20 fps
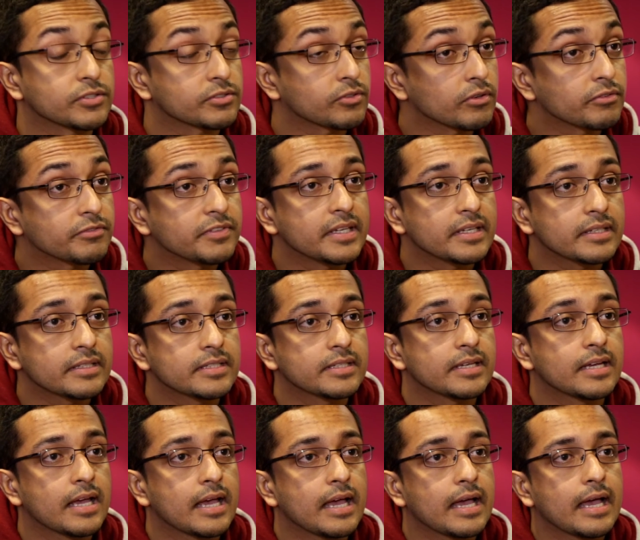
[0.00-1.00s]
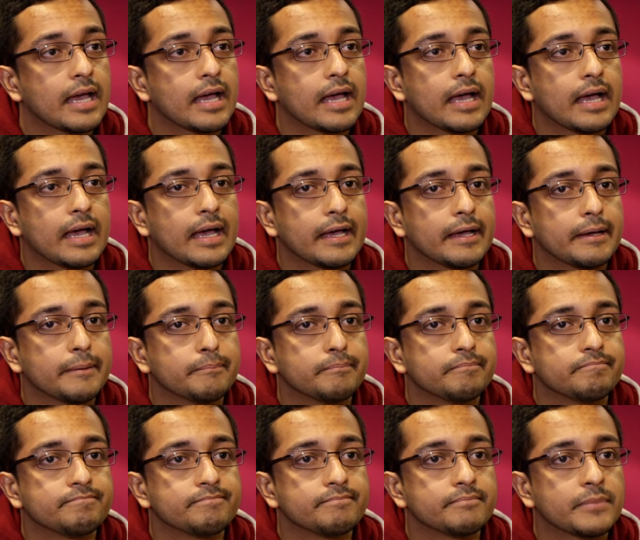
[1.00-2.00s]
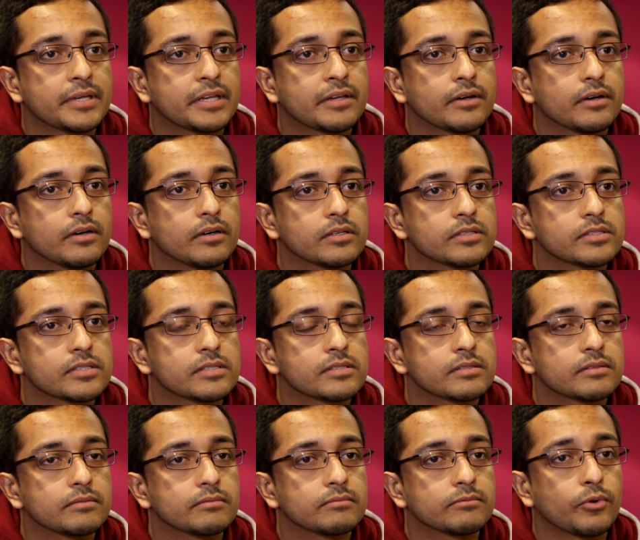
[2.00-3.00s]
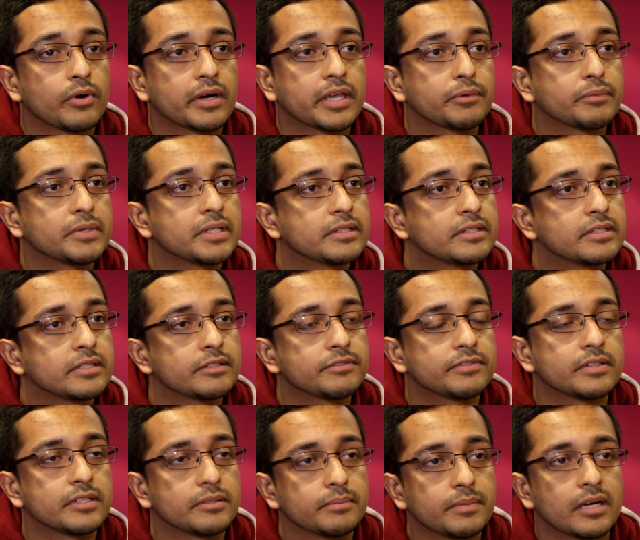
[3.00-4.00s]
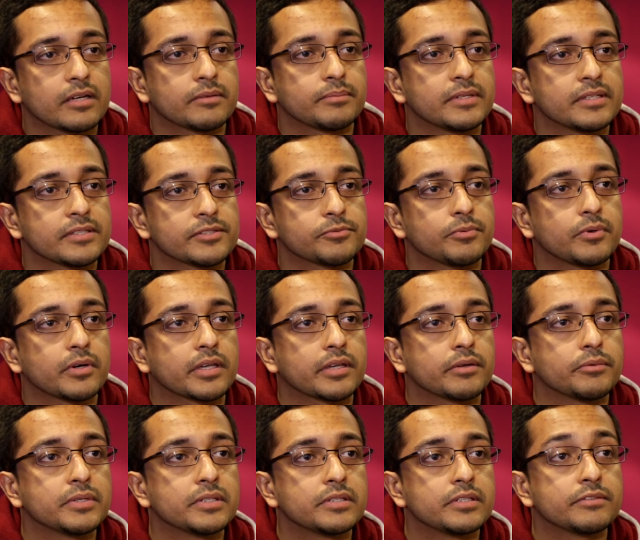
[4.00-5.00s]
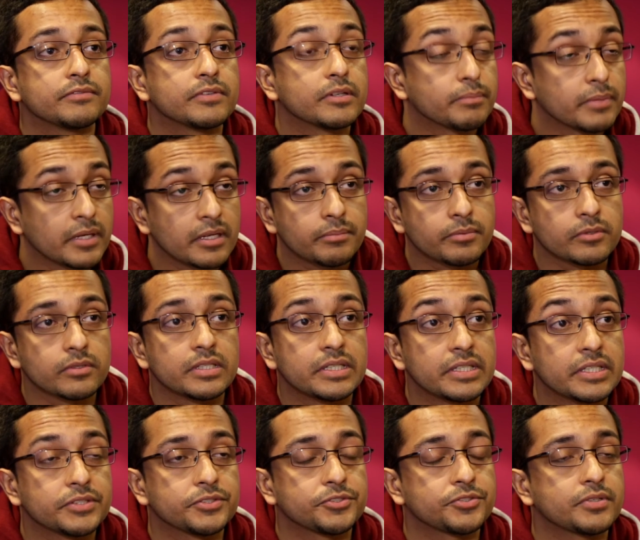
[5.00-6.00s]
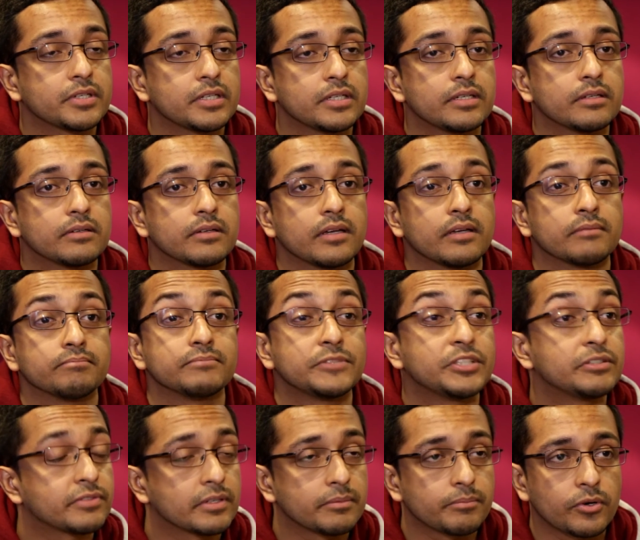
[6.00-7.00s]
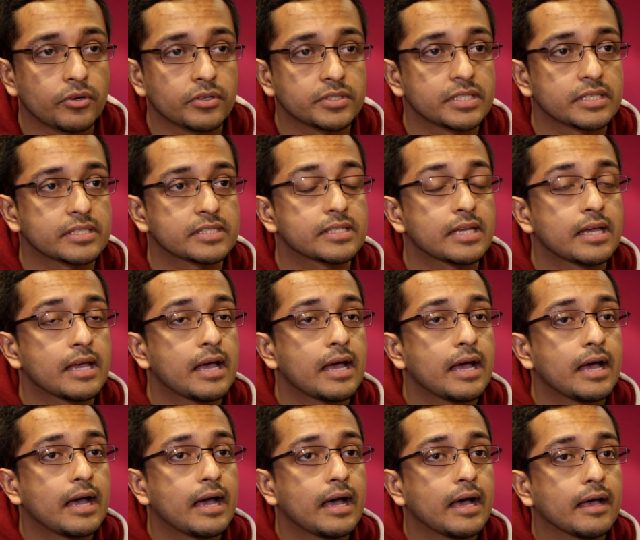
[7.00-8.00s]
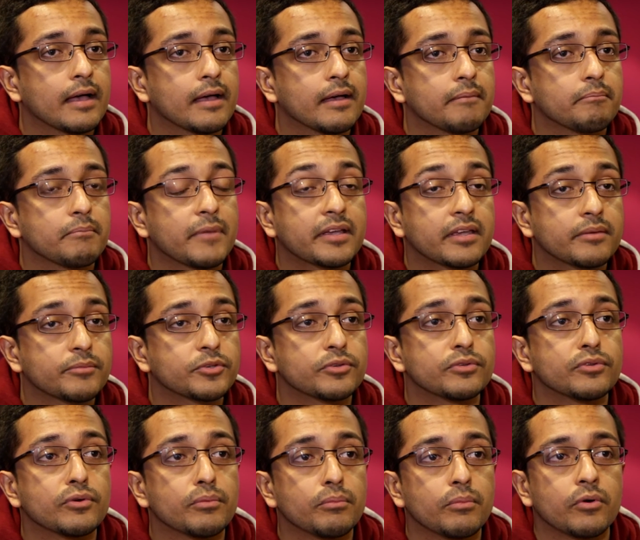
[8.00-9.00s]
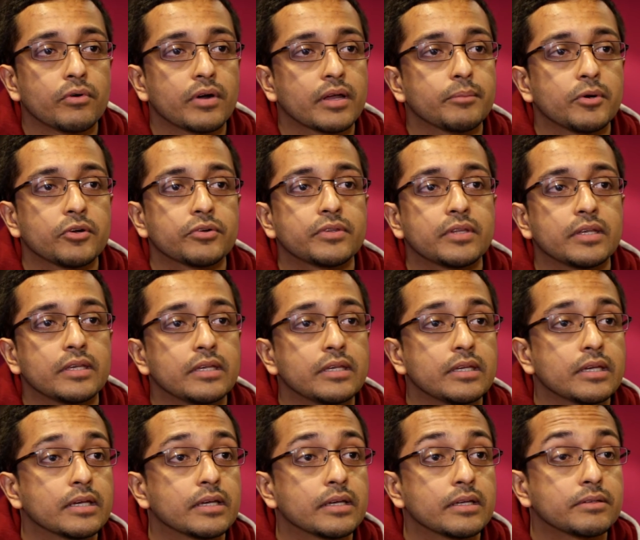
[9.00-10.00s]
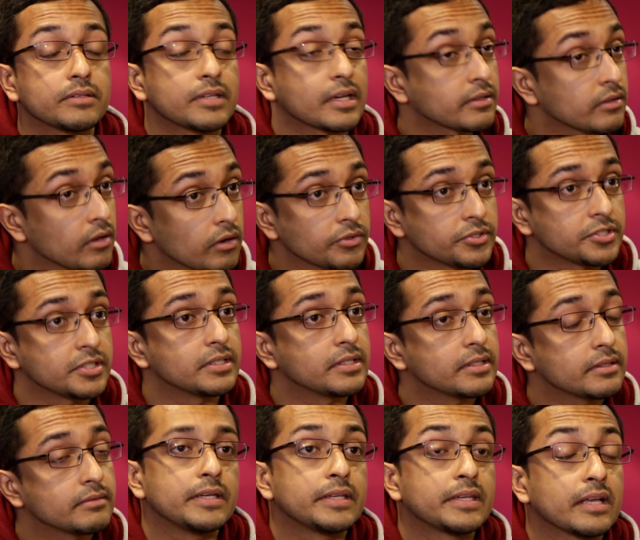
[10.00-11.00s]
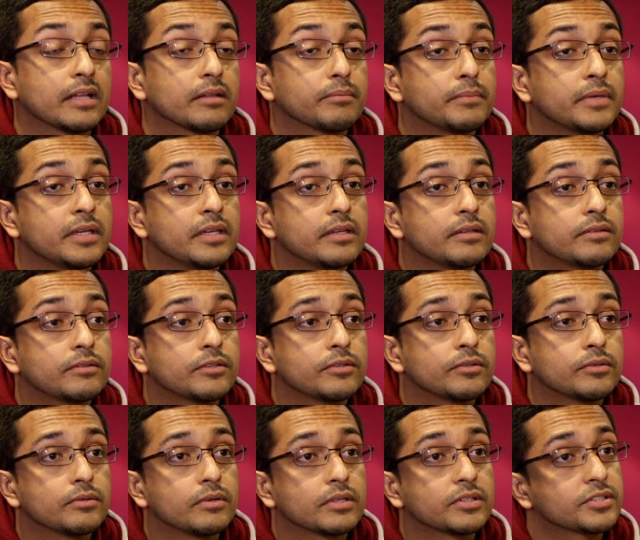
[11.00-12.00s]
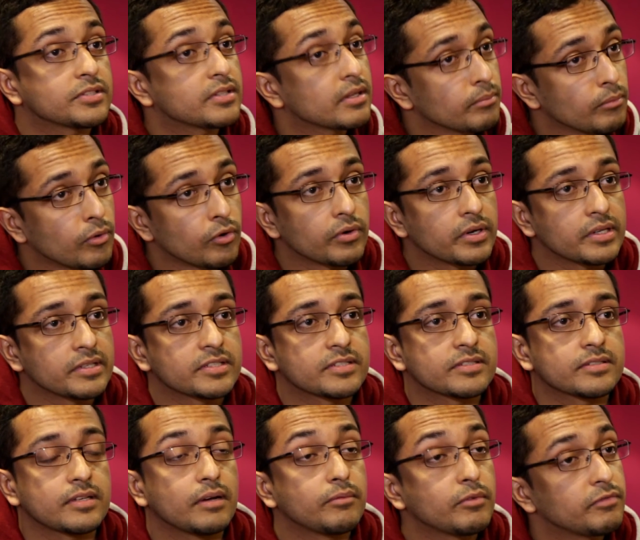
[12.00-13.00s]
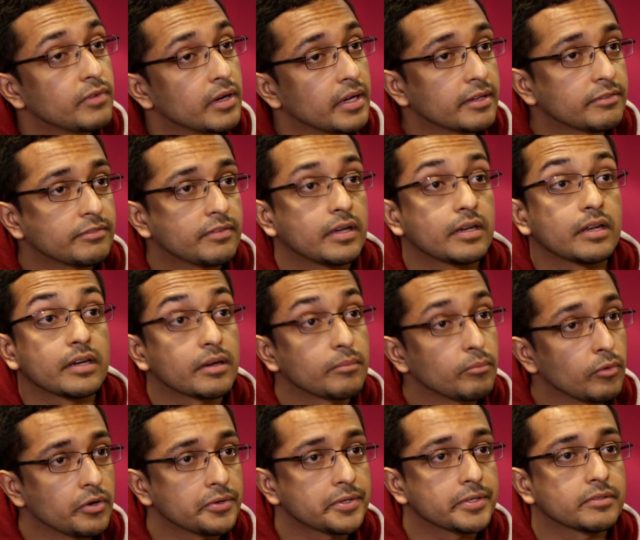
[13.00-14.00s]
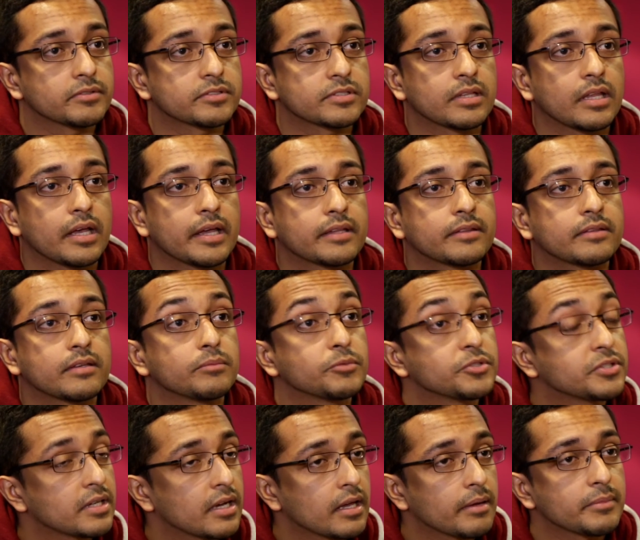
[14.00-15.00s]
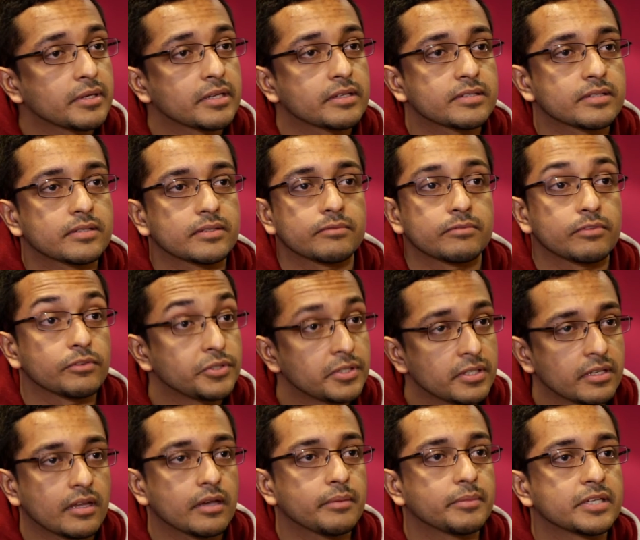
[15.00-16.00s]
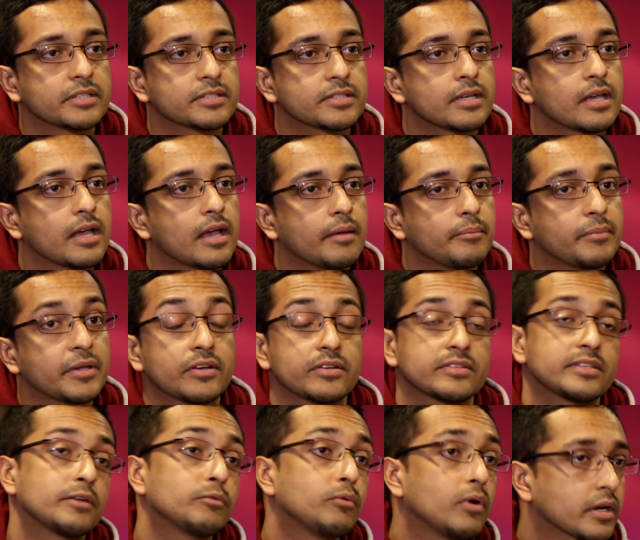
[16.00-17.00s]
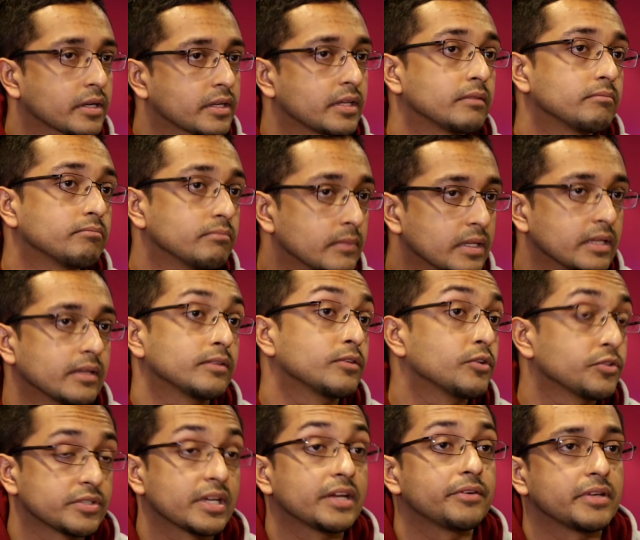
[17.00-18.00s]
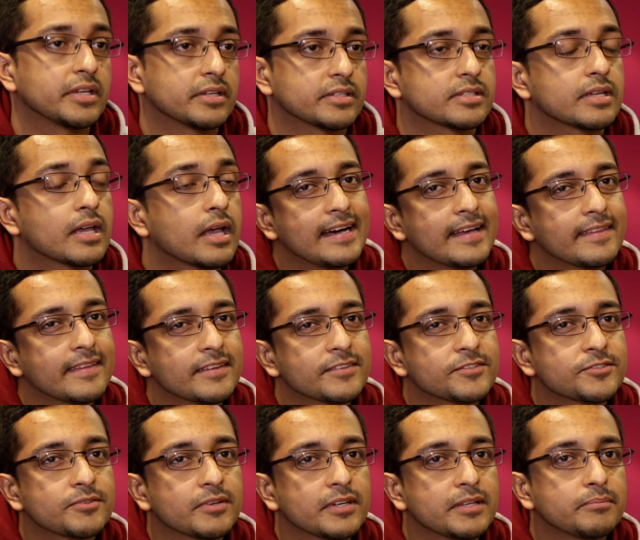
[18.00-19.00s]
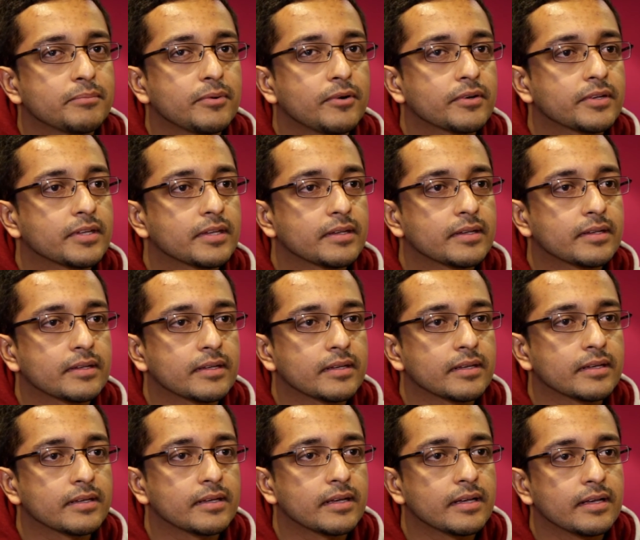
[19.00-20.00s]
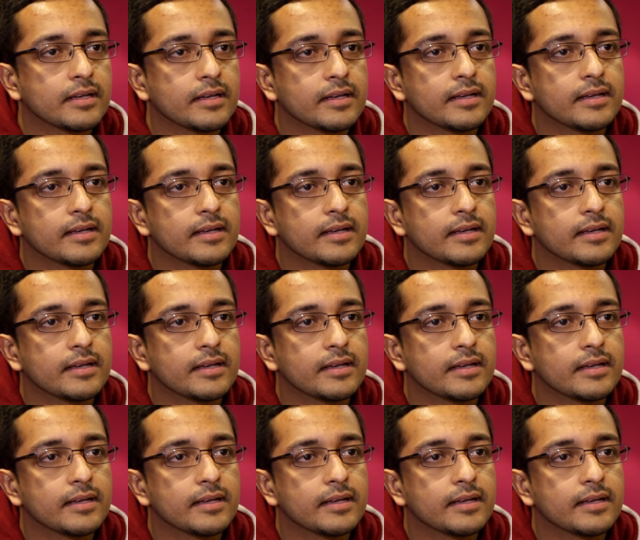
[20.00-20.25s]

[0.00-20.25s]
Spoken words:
confident, because working with different departments, working with different people in industry, different projects, I came to know more about the technology. It helped me to understand more in some of my final year modules like thermodynamics and fluid dynamics, because I worked in those areas. I think it's really important to